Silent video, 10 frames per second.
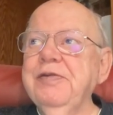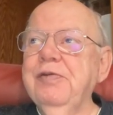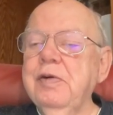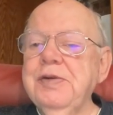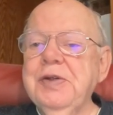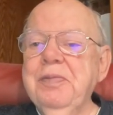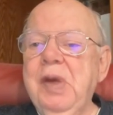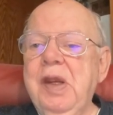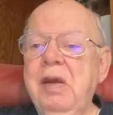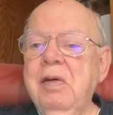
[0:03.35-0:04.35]
for
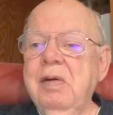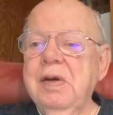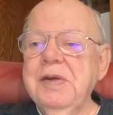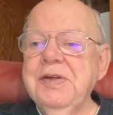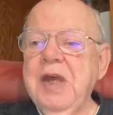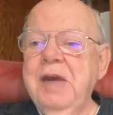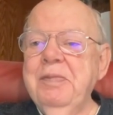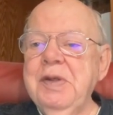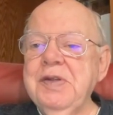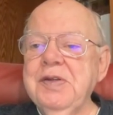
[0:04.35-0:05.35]
submitting
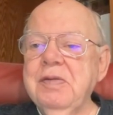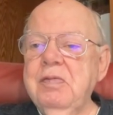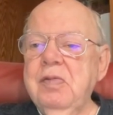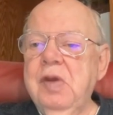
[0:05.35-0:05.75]
assignments,